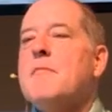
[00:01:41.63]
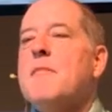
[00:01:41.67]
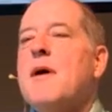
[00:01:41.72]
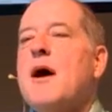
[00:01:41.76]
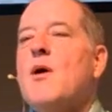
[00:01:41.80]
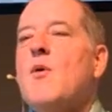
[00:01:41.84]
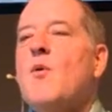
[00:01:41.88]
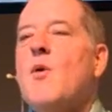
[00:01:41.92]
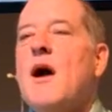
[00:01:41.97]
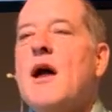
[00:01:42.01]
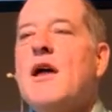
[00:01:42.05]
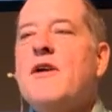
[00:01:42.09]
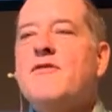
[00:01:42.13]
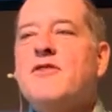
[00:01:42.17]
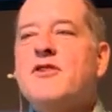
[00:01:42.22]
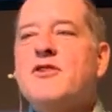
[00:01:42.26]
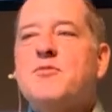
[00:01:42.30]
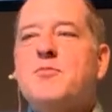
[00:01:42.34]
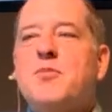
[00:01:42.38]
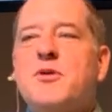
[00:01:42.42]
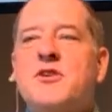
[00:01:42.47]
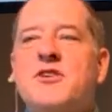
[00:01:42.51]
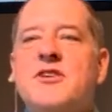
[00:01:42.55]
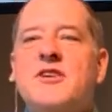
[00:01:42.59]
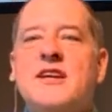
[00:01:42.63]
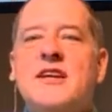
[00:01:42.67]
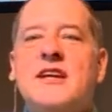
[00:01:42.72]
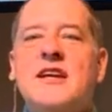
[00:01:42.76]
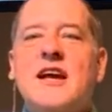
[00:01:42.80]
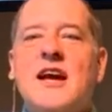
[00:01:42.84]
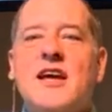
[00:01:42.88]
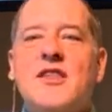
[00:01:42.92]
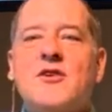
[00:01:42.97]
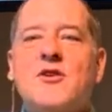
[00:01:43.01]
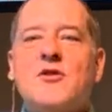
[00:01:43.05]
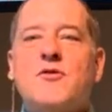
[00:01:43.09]
My wife has put
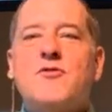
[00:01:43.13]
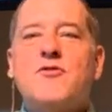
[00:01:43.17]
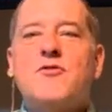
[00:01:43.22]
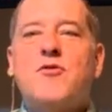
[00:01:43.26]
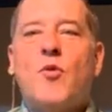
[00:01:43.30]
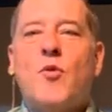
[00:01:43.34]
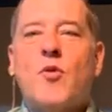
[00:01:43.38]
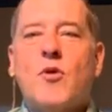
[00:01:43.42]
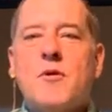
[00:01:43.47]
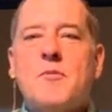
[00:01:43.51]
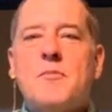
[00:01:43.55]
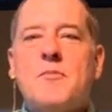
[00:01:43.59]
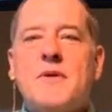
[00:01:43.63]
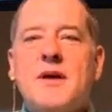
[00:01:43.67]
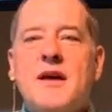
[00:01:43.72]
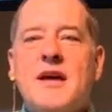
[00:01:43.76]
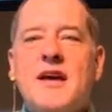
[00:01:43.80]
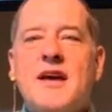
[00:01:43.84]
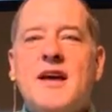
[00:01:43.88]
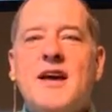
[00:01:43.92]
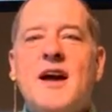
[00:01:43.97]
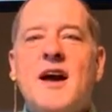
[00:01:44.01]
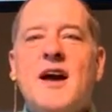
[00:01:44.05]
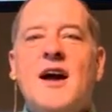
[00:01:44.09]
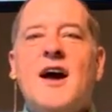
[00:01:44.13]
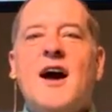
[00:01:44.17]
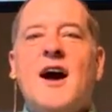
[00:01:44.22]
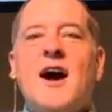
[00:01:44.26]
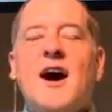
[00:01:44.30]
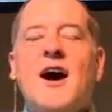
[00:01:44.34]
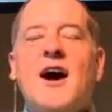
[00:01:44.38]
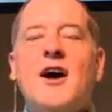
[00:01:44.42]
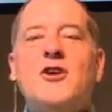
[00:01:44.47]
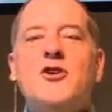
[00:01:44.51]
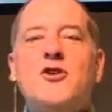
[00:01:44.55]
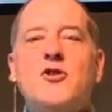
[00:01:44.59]
together for me
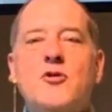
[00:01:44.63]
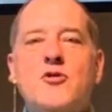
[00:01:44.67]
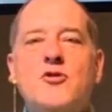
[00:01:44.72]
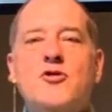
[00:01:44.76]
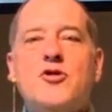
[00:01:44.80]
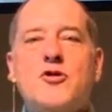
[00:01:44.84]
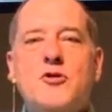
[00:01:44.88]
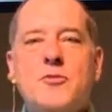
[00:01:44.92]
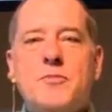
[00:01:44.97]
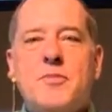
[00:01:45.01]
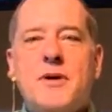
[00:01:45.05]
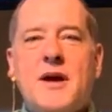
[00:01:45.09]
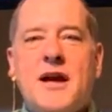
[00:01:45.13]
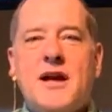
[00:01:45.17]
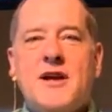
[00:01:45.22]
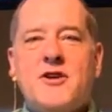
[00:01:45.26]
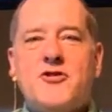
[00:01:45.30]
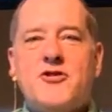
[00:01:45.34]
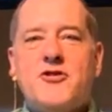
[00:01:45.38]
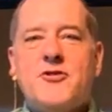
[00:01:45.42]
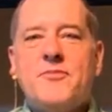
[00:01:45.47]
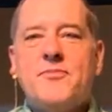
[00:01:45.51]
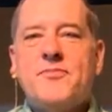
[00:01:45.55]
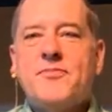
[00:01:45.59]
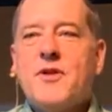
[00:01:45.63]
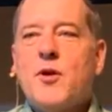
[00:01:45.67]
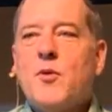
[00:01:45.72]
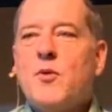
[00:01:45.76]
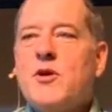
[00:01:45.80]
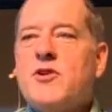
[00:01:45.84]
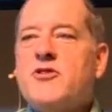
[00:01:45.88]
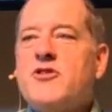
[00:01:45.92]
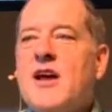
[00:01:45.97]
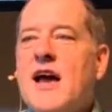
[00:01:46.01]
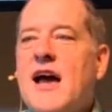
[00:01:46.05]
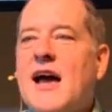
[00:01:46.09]
a YouTube page,
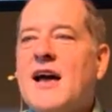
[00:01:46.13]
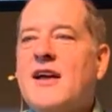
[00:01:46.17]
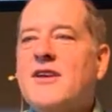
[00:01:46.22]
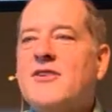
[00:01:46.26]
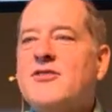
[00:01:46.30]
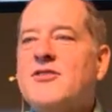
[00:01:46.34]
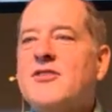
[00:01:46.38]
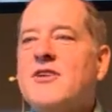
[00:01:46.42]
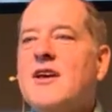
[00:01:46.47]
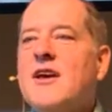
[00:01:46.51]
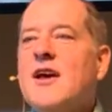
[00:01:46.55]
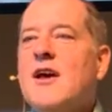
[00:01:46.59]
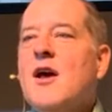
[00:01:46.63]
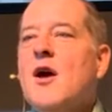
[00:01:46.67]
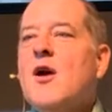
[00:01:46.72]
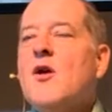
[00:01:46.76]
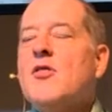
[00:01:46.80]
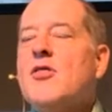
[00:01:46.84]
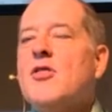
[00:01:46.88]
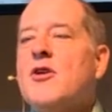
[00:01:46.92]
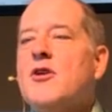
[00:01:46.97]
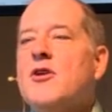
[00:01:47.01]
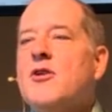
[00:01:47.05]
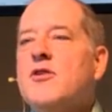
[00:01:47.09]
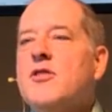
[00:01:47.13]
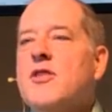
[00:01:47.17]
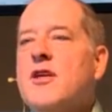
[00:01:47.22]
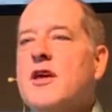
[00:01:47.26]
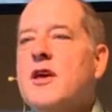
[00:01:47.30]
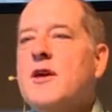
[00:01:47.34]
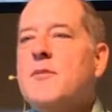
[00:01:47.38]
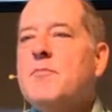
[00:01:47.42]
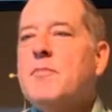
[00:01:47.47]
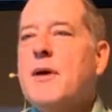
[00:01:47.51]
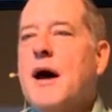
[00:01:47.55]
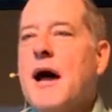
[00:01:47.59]
which has the,
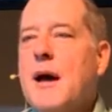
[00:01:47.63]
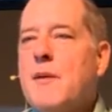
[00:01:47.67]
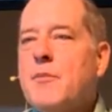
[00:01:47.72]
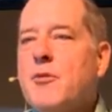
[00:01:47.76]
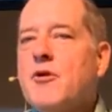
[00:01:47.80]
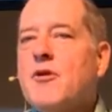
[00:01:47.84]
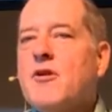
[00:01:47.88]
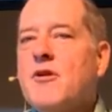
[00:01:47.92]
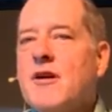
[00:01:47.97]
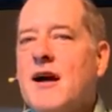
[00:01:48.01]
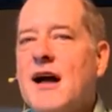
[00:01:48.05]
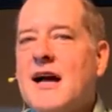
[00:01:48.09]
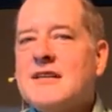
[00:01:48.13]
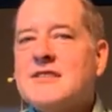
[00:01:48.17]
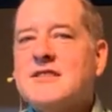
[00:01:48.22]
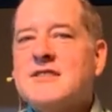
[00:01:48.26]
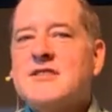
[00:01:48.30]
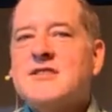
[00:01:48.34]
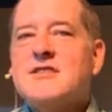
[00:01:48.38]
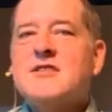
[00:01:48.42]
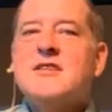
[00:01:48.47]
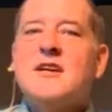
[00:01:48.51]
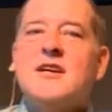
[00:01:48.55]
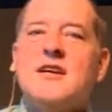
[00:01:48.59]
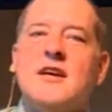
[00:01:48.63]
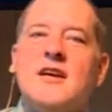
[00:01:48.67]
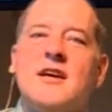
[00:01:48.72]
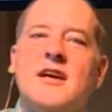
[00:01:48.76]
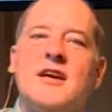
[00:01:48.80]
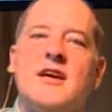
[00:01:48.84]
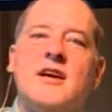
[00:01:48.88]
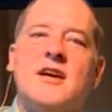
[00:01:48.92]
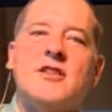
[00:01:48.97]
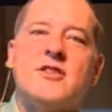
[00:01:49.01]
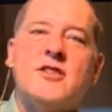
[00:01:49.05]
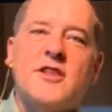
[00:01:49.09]
the Bible classes,
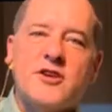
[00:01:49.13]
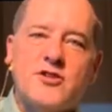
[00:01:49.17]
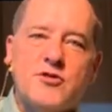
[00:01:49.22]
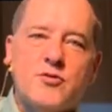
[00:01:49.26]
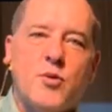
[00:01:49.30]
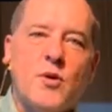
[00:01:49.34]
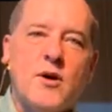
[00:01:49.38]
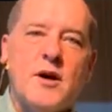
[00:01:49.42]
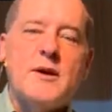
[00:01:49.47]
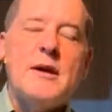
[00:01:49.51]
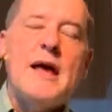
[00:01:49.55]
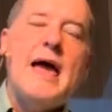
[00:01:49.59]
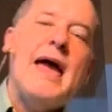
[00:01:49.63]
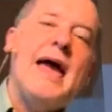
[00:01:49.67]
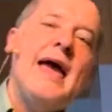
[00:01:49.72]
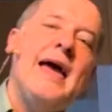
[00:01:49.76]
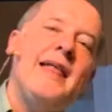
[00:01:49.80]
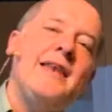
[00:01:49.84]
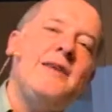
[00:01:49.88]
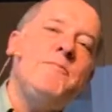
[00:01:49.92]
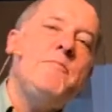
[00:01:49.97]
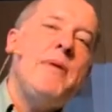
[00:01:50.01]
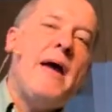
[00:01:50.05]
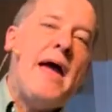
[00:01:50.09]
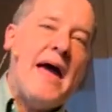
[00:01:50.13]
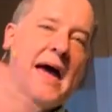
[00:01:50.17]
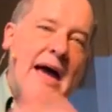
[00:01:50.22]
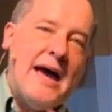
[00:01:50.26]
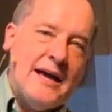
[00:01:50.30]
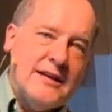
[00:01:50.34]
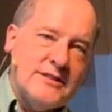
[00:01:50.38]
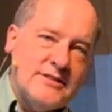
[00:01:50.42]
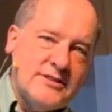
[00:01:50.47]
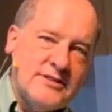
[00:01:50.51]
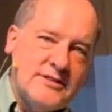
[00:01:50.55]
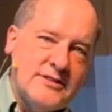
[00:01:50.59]
this one and
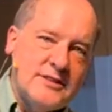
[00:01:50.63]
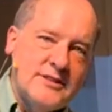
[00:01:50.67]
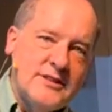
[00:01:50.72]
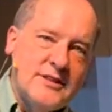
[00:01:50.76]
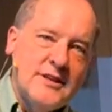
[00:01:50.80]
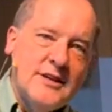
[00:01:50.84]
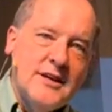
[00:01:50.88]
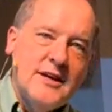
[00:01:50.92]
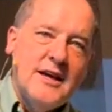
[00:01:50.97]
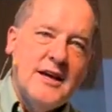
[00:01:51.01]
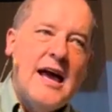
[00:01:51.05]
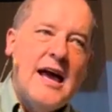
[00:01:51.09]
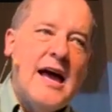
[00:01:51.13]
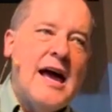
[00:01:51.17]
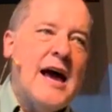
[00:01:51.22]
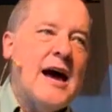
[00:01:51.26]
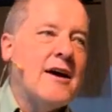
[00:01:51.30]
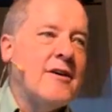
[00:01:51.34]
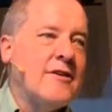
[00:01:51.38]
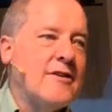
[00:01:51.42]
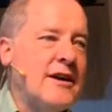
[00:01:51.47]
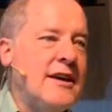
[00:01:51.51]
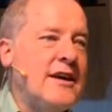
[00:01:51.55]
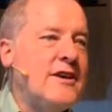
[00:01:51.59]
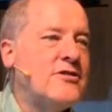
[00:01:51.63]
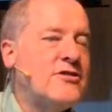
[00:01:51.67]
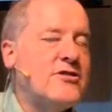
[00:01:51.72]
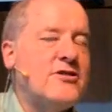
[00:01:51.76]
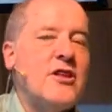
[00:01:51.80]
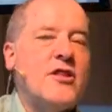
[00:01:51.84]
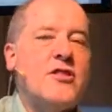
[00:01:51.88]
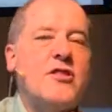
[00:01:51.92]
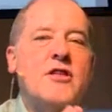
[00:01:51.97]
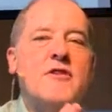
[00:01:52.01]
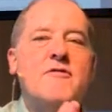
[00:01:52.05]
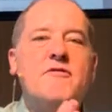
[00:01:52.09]
past, at
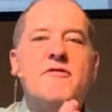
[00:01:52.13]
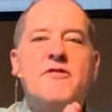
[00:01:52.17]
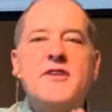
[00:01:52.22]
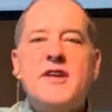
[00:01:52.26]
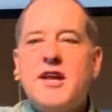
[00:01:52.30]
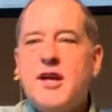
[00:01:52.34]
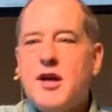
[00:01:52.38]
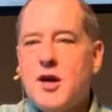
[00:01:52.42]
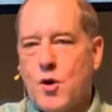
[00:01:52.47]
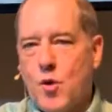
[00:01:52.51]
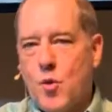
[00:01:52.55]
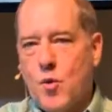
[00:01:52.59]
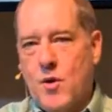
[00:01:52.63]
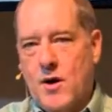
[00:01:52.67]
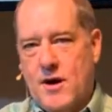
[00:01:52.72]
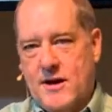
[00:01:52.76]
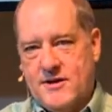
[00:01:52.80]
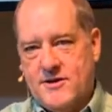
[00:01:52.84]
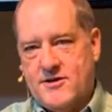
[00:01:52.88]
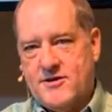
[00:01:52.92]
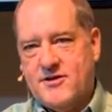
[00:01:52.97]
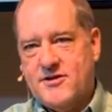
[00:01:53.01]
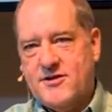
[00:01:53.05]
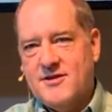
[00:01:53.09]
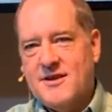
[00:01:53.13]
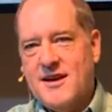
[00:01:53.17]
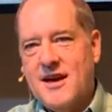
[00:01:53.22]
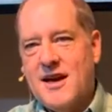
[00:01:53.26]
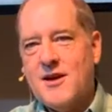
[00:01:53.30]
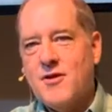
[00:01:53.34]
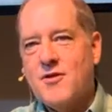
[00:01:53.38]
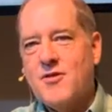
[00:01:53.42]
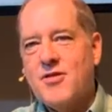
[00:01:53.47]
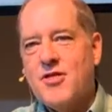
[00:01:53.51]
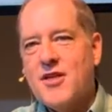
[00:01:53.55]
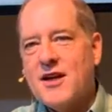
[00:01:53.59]
least the video ones.
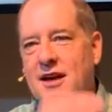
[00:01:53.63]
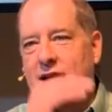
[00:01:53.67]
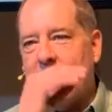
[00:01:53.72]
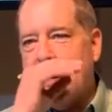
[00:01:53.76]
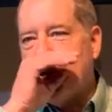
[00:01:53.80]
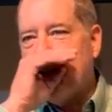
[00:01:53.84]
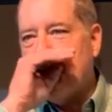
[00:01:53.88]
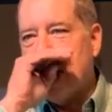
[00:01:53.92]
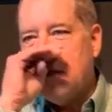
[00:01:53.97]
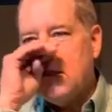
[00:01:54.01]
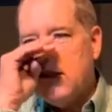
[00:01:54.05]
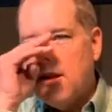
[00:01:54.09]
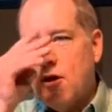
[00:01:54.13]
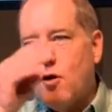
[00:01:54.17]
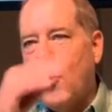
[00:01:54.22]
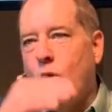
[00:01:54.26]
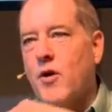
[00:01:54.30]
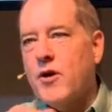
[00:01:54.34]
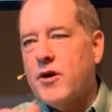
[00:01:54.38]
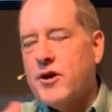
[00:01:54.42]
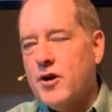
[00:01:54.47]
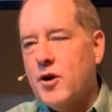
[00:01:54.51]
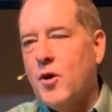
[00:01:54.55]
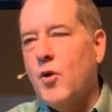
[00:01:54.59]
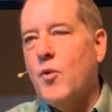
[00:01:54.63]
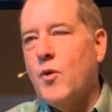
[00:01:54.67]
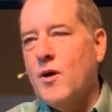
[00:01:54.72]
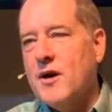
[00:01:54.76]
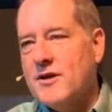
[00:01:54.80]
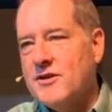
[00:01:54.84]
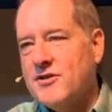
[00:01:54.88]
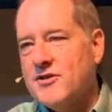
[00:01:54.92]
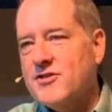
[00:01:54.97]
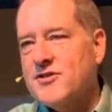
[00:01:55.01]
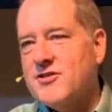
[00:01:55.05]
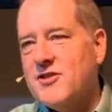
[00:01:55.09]
I don't think I, the audio
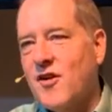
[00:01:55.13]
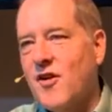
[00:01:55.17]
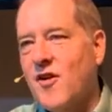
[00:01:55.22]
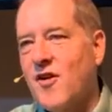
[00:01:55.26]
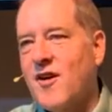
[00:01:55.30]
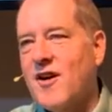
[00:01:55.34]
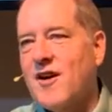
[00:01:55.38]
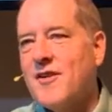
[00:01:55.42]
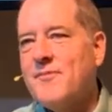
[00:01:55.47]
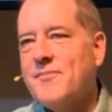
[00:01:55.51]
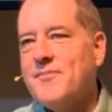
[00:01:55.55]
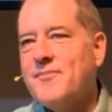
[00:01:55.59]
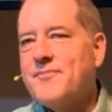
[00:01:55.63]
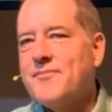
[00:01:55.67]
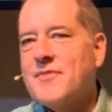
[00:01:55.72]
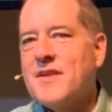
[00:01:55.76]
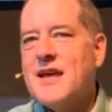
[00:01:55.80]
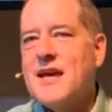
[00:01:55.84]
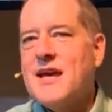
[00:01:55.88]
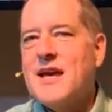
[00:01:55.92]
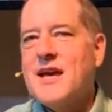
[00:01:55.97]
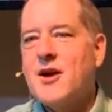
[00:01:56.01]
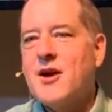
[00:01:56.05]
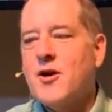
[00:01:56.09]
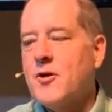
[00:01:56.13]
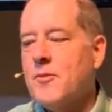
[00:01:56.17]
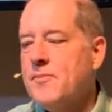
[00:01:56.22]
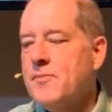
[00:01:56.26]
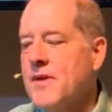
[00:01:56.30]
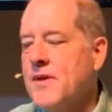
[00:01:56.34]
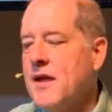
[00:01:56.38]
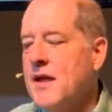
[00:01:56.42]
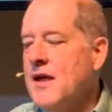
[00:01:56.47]
ones are here.